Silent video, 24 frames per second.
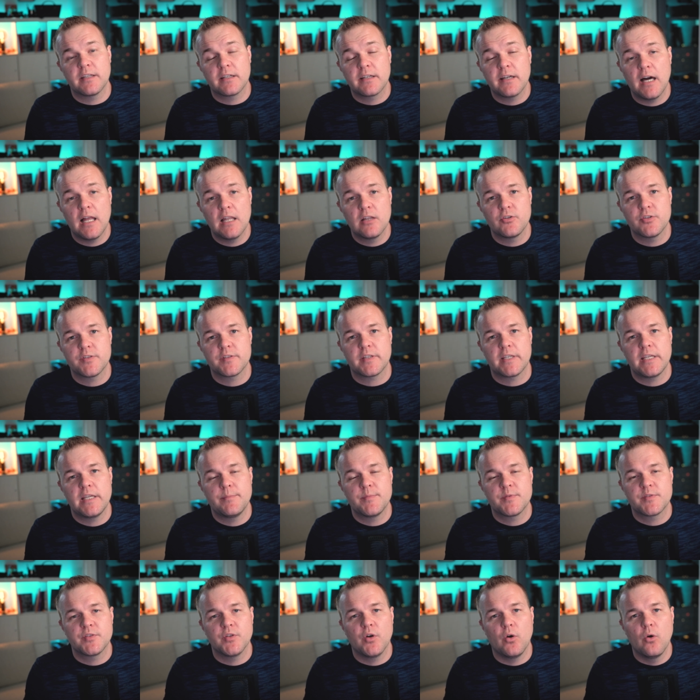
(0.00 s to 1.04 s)
the color
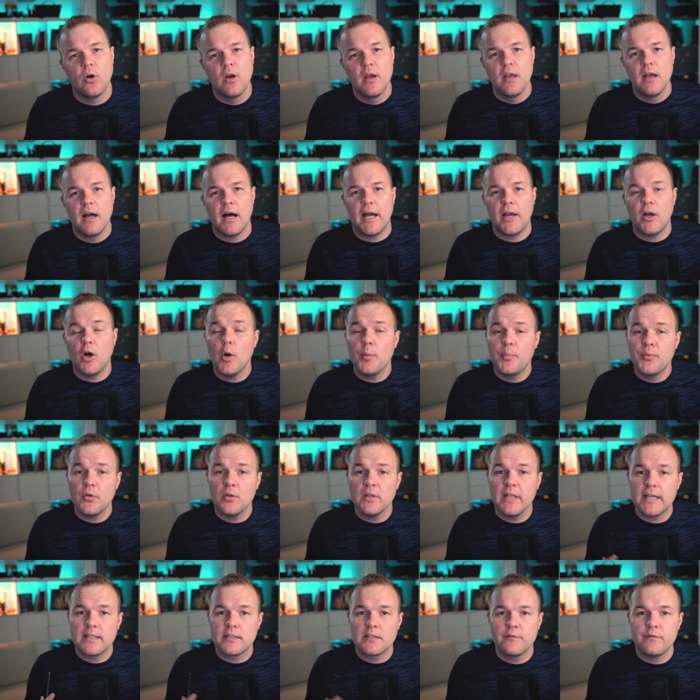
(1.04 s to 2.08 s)
scheme. So I hope you
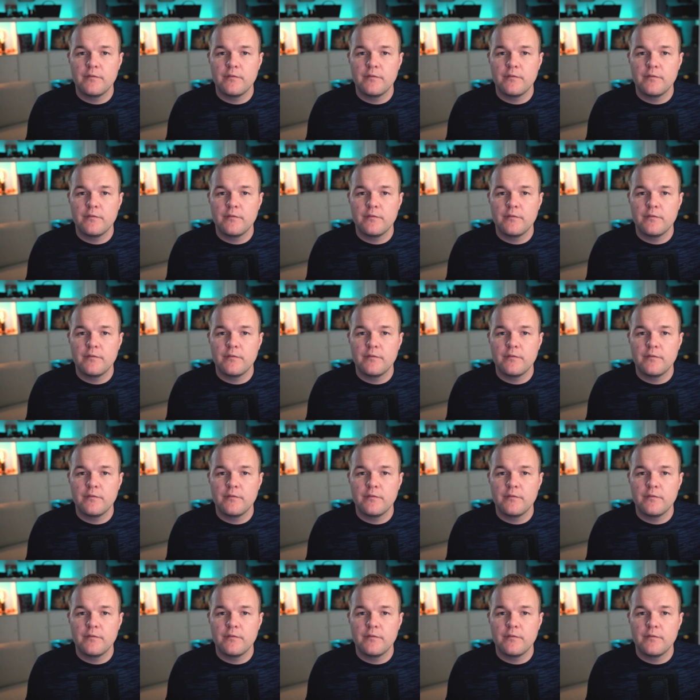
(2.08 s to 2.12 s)
liked